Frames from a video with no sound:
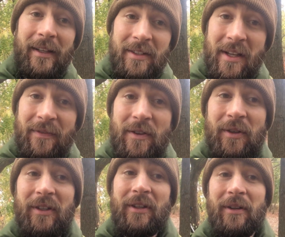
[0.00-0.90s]
see if
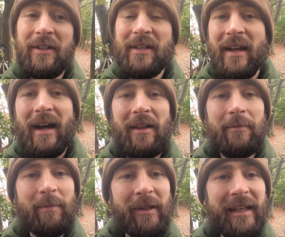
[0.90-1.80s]
you can notice how
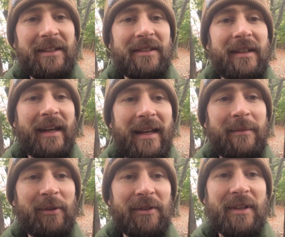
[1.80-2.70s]
the plants and
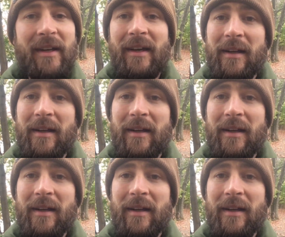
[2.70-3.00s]
animals